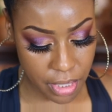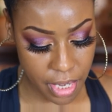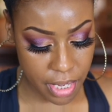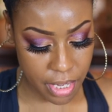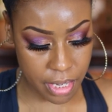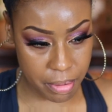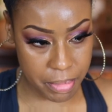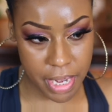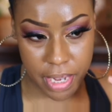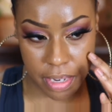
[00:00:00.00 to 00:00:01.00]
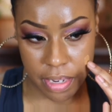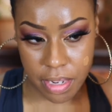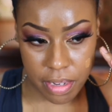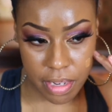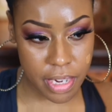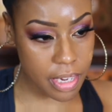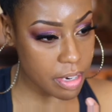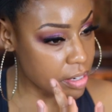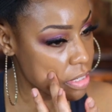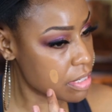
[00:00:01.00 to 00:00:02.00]
And I'm gonna add another
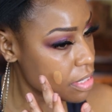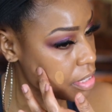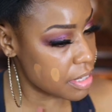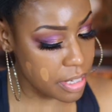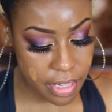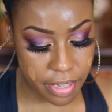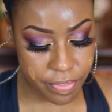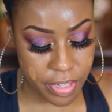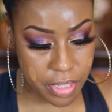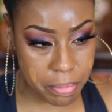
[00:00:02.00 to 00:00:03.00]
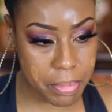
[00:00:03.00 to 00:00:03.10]
layer just to see if it's